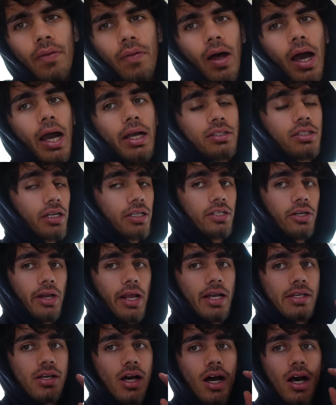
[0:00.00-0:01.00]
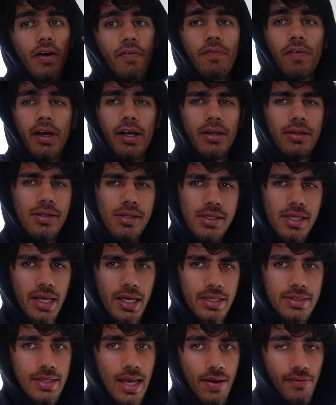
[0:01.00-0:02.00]
I took two days off, day
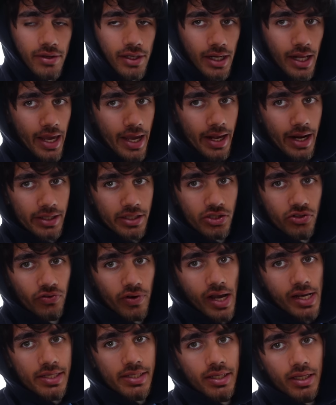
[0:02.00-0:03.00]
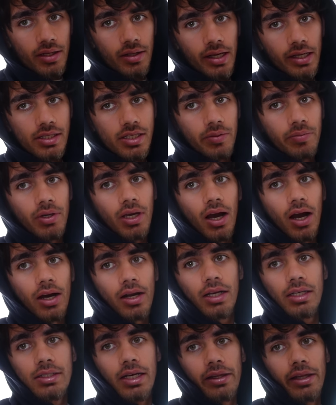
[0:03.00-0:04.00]
seven and eight I just rested, and to be
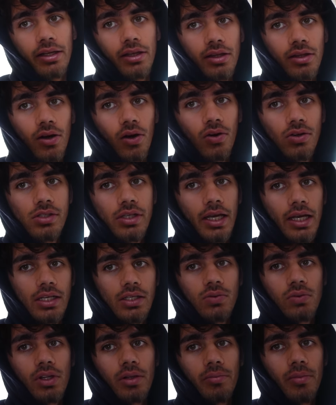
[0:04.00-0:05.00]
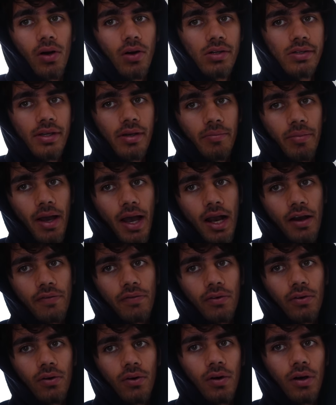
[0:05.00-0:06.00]
honest, I think those days were the most
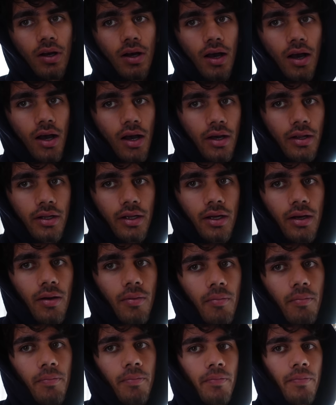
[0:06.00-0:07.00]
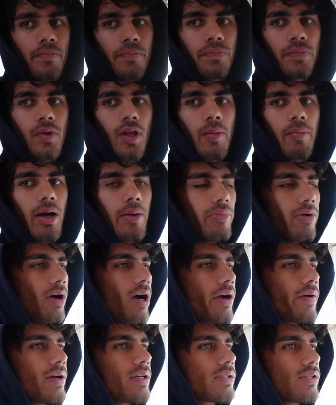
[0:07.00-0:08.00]
impactful on um, on my
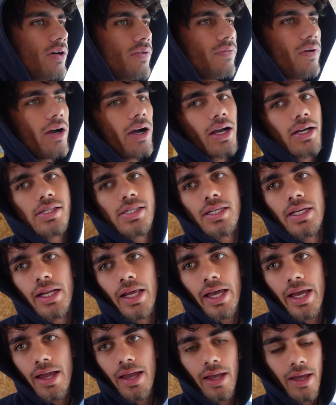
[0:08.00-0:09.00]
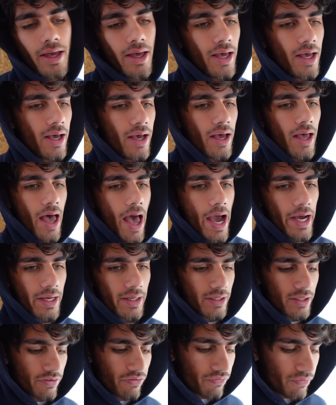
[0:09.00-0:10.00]
progress so far, because today I
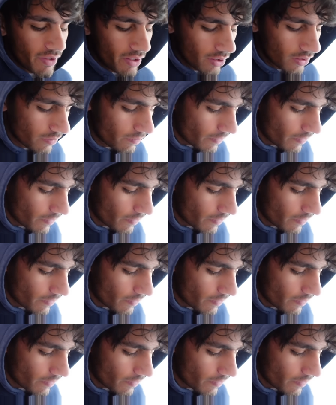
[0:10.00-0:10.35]
can just feel,